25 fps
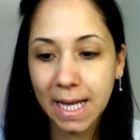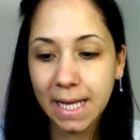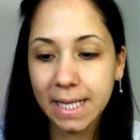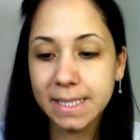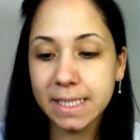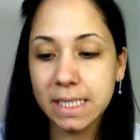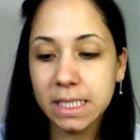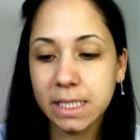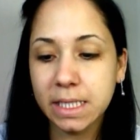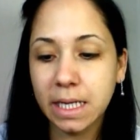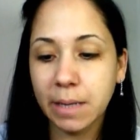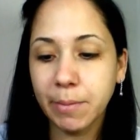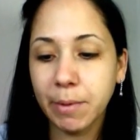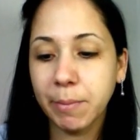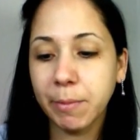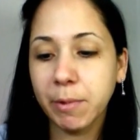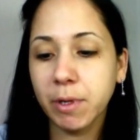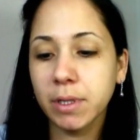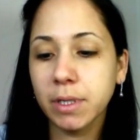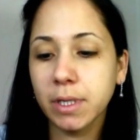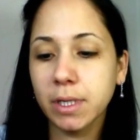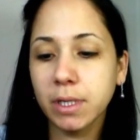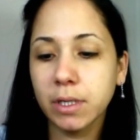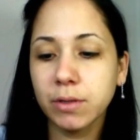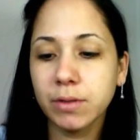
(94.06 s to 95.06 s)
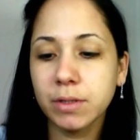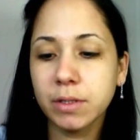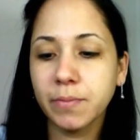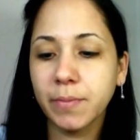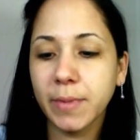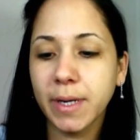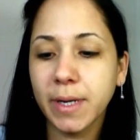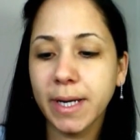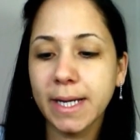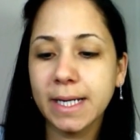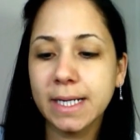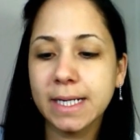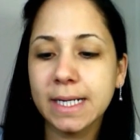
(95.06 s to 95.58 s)
This time I'm gonna use
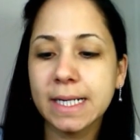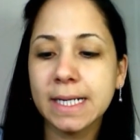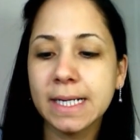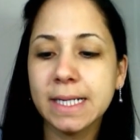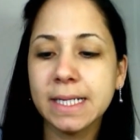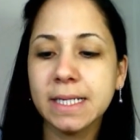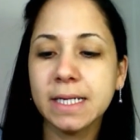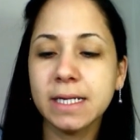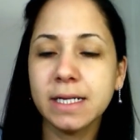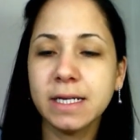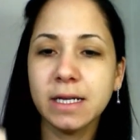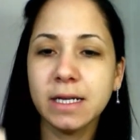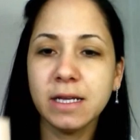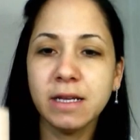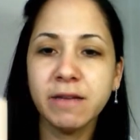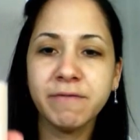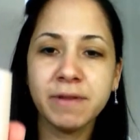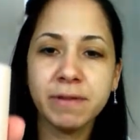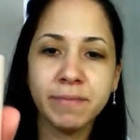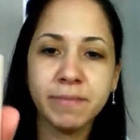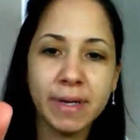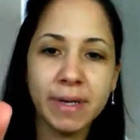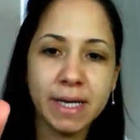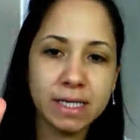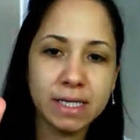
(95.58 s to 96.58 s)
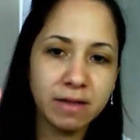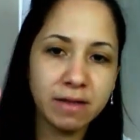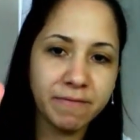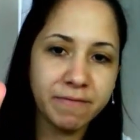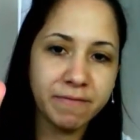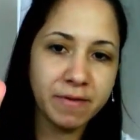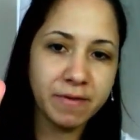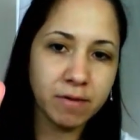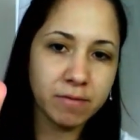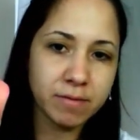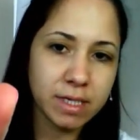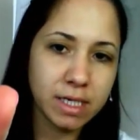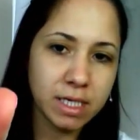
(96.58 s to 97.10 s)
my Clinique Even Better
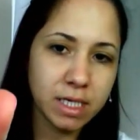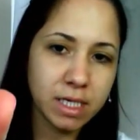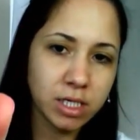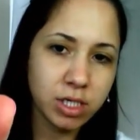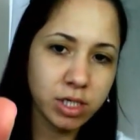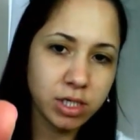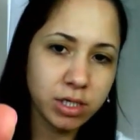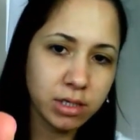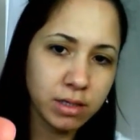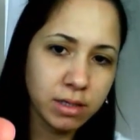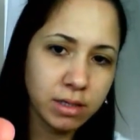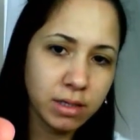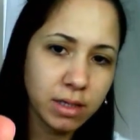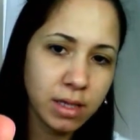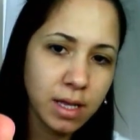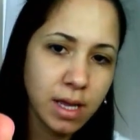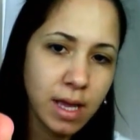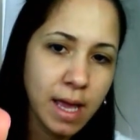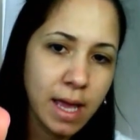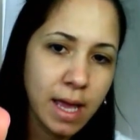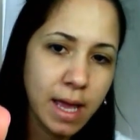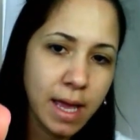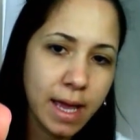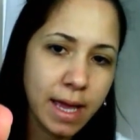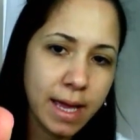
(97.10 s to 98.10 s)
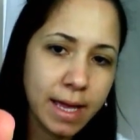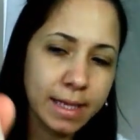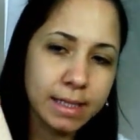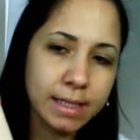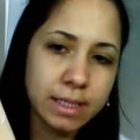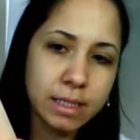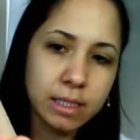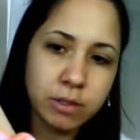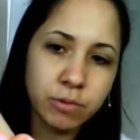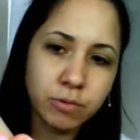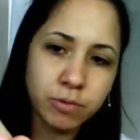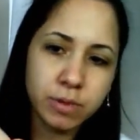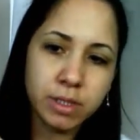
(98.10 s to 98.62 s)
foundation, and
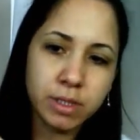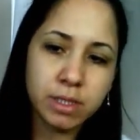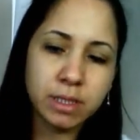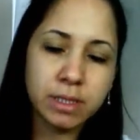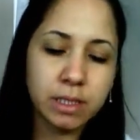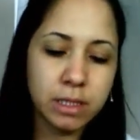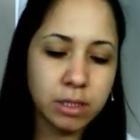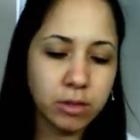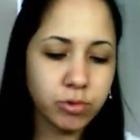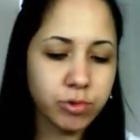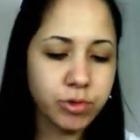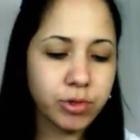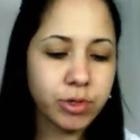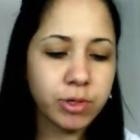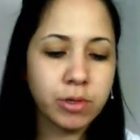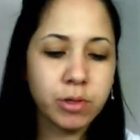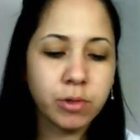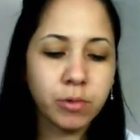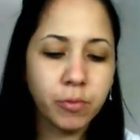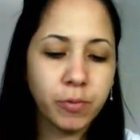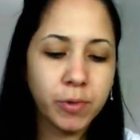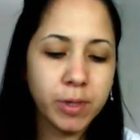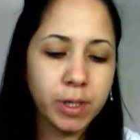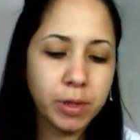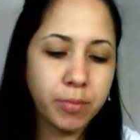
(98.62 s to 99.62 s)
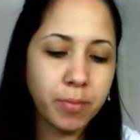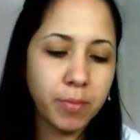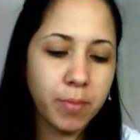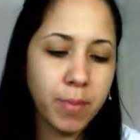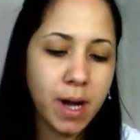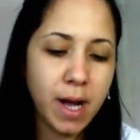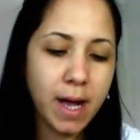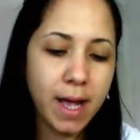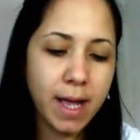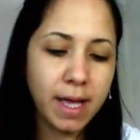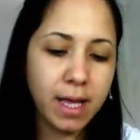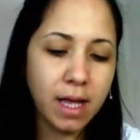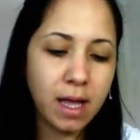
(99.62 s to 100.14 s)
this one's neutron, with
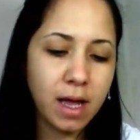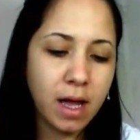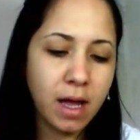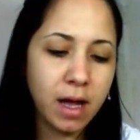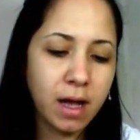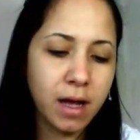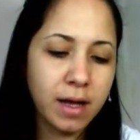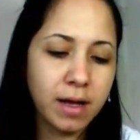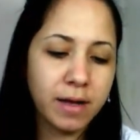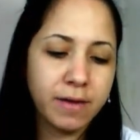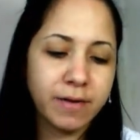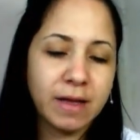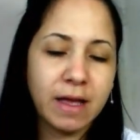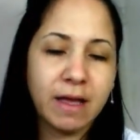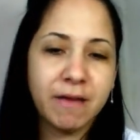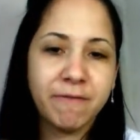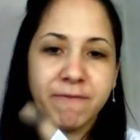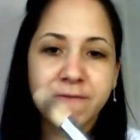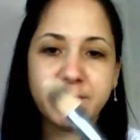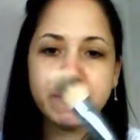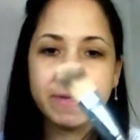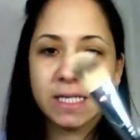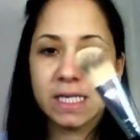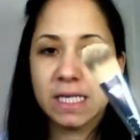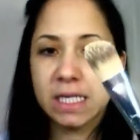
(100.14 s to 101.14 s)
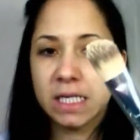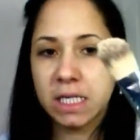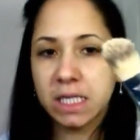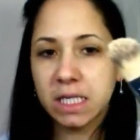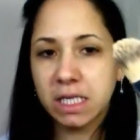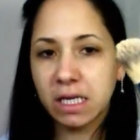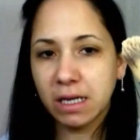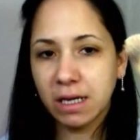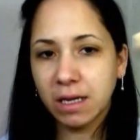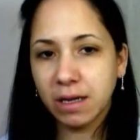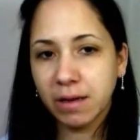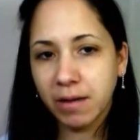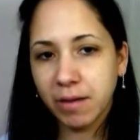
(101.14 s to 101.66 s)
my
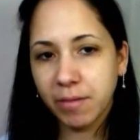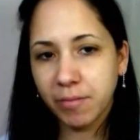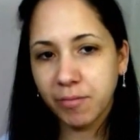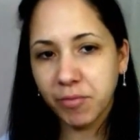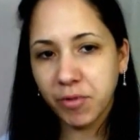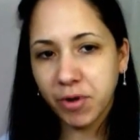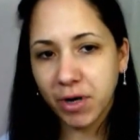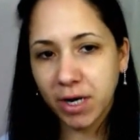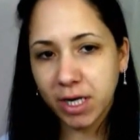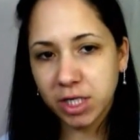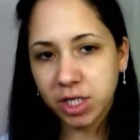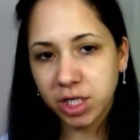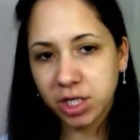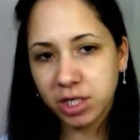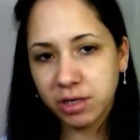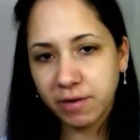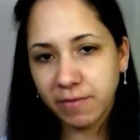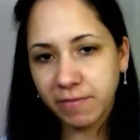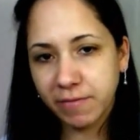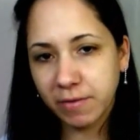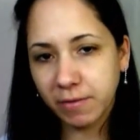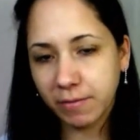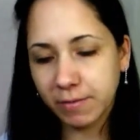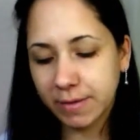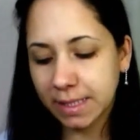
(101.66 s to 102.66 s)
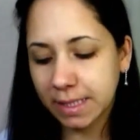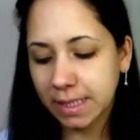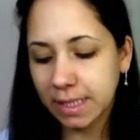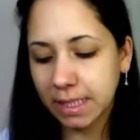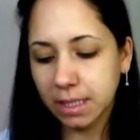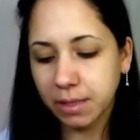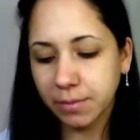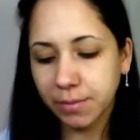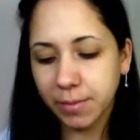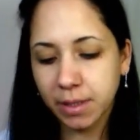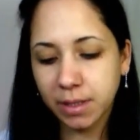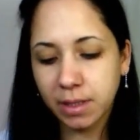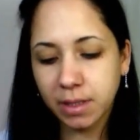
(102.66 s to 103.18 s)
F60 brush from
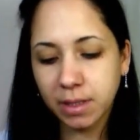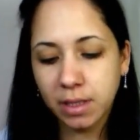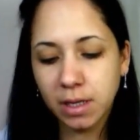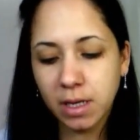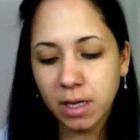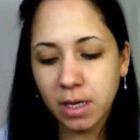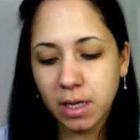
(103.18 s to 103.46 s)
Sigma.